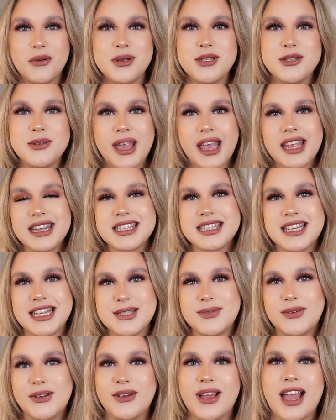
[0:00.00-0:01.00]
we do get into
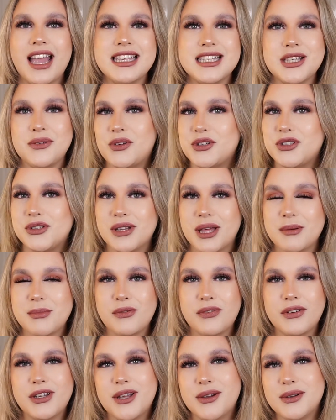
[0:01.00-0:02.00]
today's video, guys, if you do like my
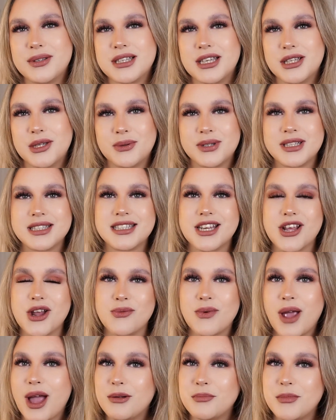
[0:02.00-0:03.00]
videos and you want to stick
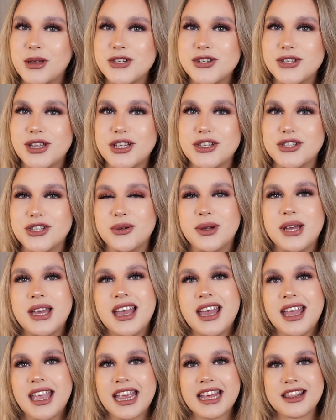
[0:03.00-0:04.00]
around, make sure that you do
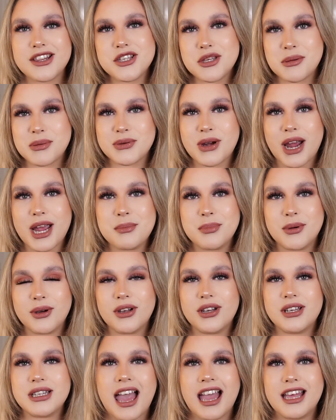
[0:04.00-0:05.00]
hit the subscribe
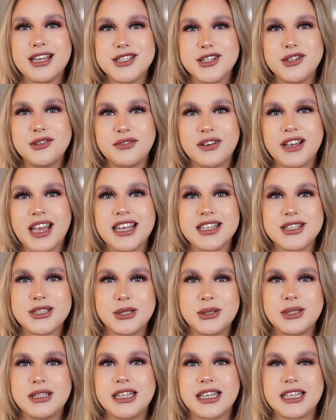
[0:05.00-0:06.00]
button and don't forget
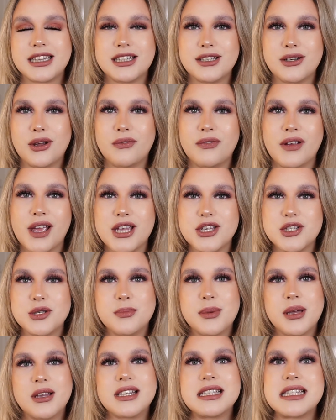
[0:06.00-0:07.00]
to click the
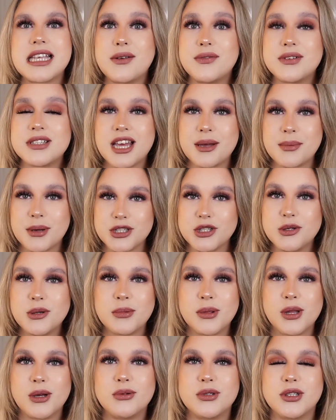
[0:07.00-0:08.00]
notification bell, because every time I do
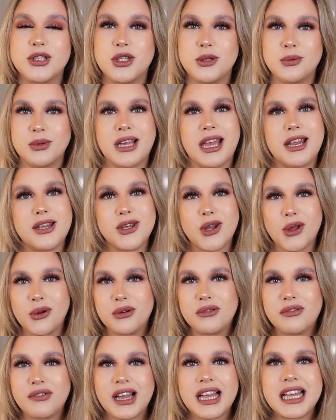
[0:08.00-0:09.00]
upload you will get
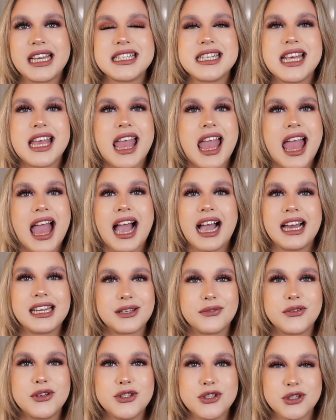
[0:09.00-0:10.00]
notified. And
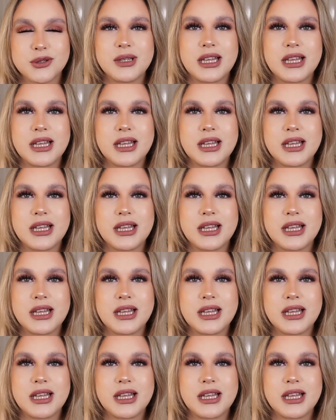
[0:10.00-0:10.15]
if you do